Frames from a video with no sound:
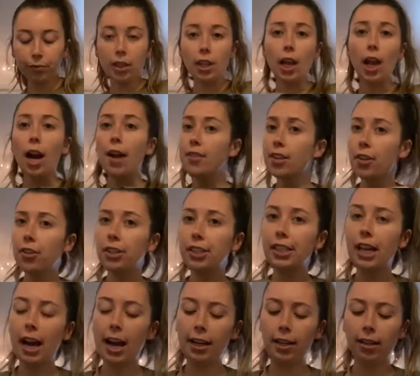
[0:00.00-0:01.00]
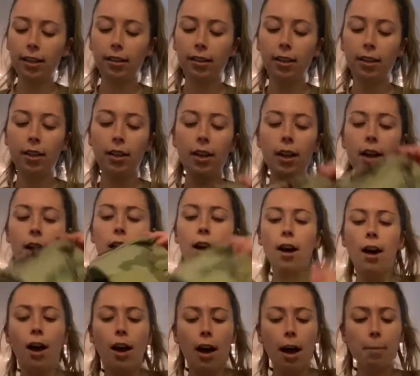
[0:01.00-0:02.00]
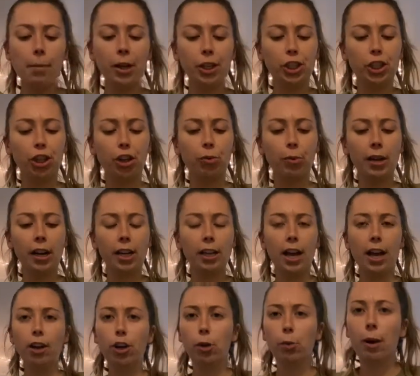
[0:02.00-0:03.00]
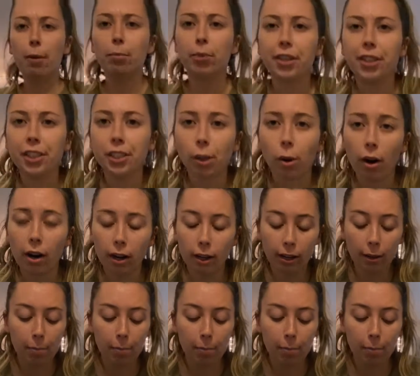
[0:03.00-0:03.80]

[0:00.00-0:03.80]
On the other side, I'm not sure if we got, I don't know why I'm breathing so hard,